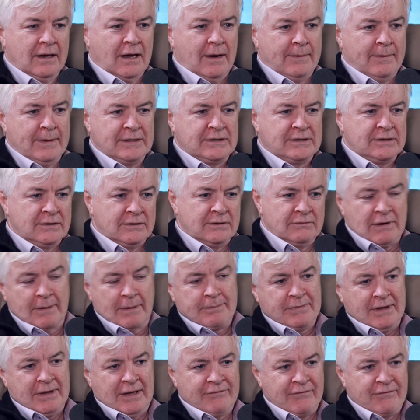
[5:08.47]
coming to
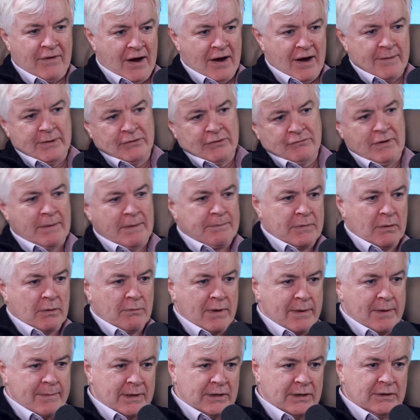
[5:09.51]
rip the environment, rip the
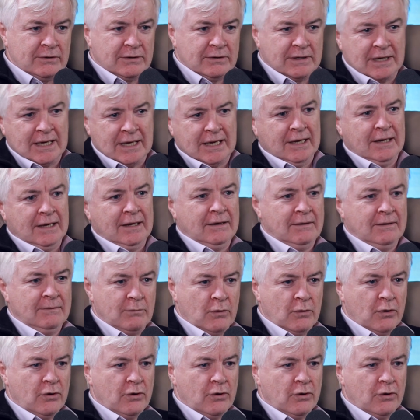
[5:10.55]
women, kill,